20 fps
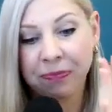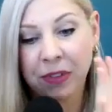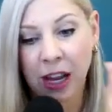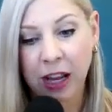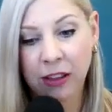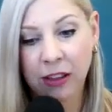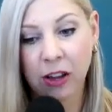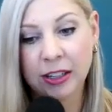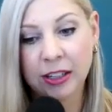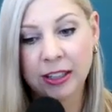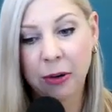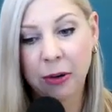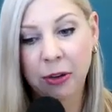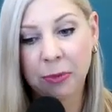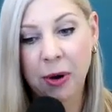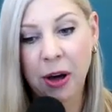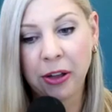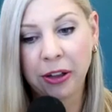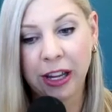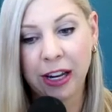I lucked out with
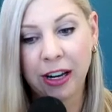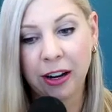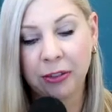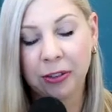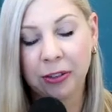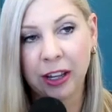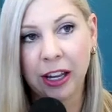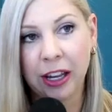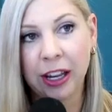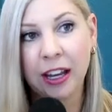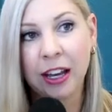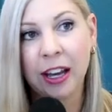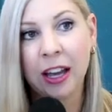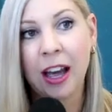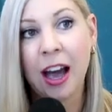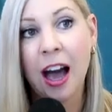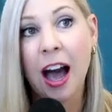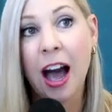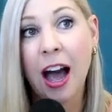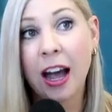Pauline. I feel like
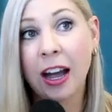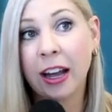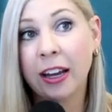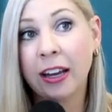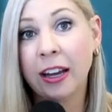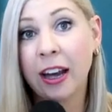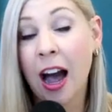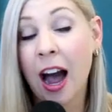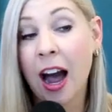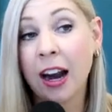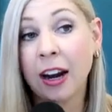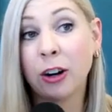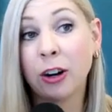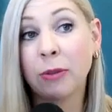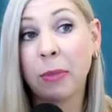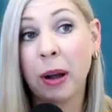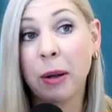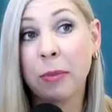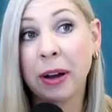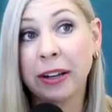I
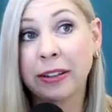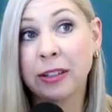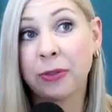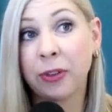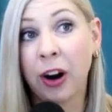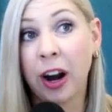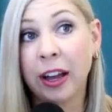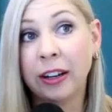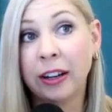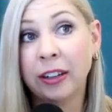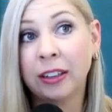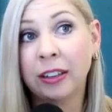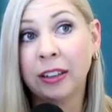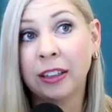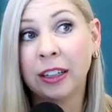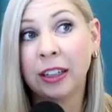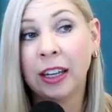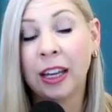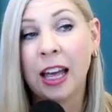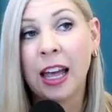hired my best friend
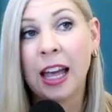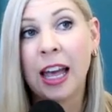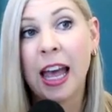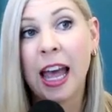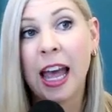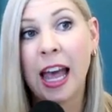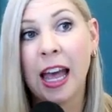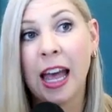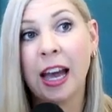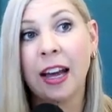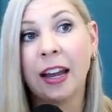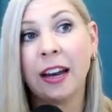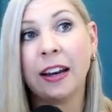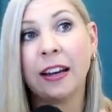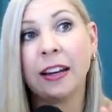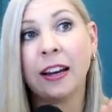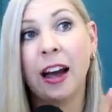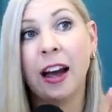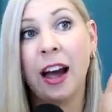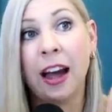
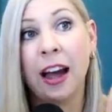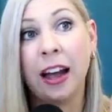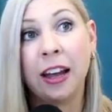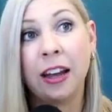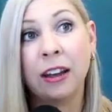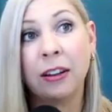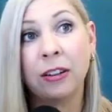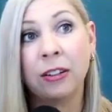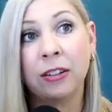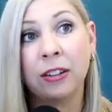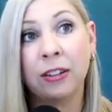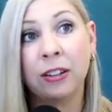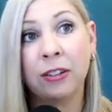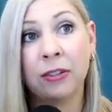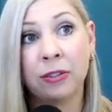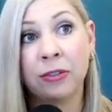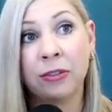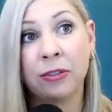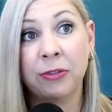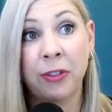and I
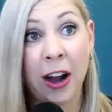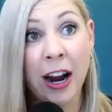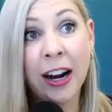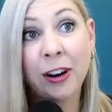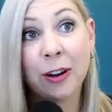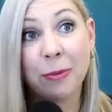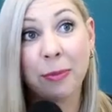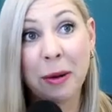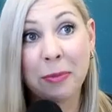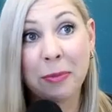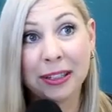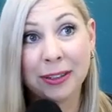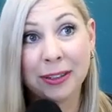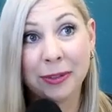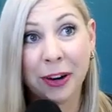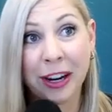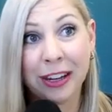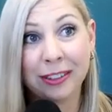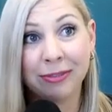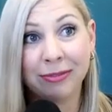fired my best
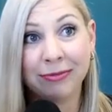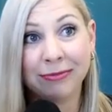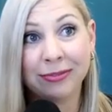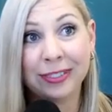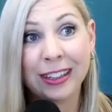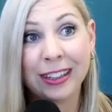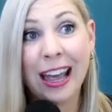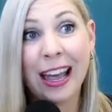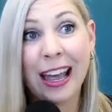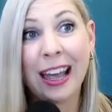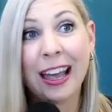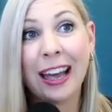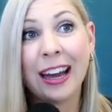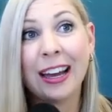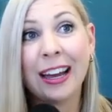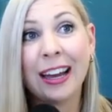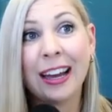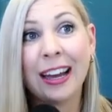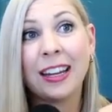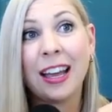friend.
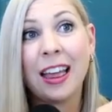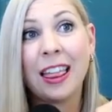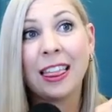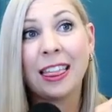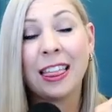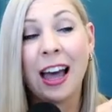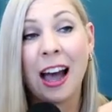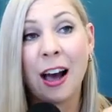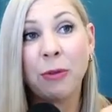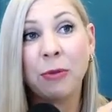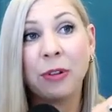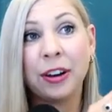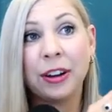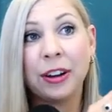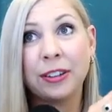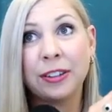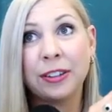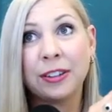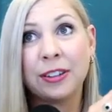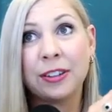And that
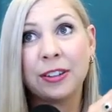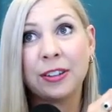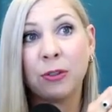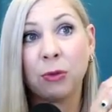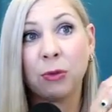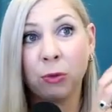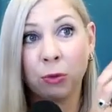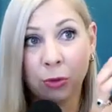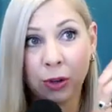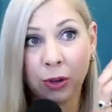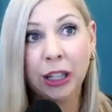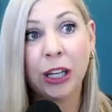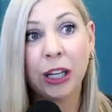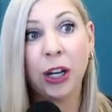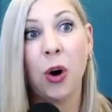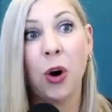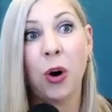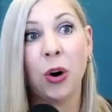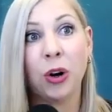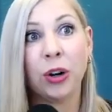was really
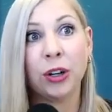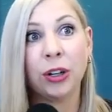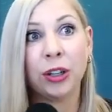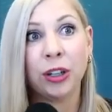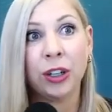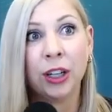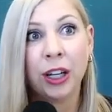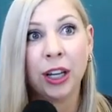hard.